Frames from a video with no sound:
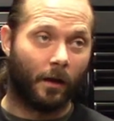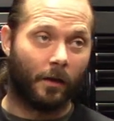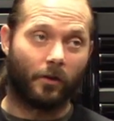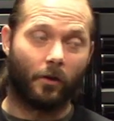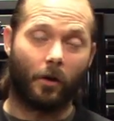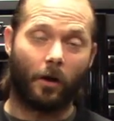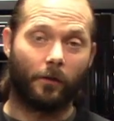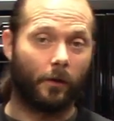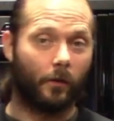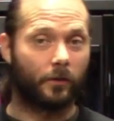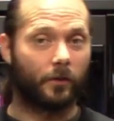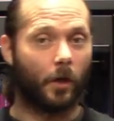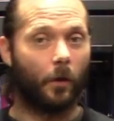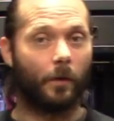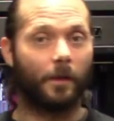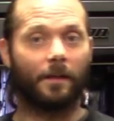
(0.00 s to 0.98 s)
You know, although
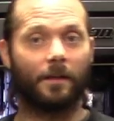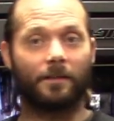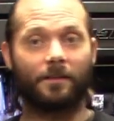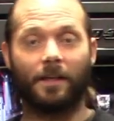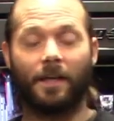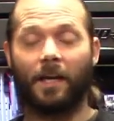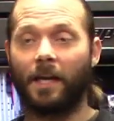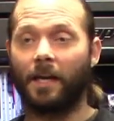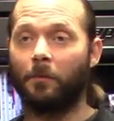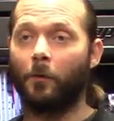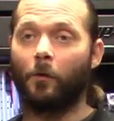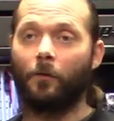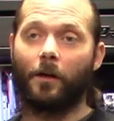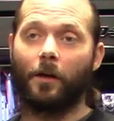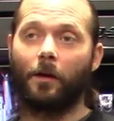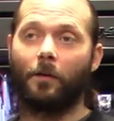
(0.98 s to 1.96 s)
towing this thing and
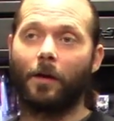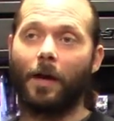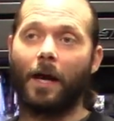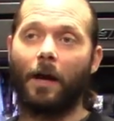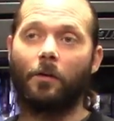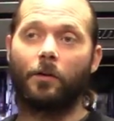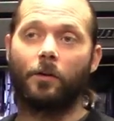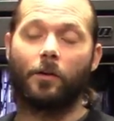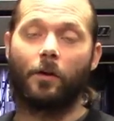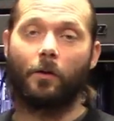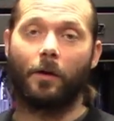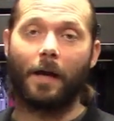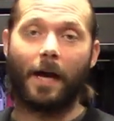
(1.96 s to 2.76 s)
moving it around, you know,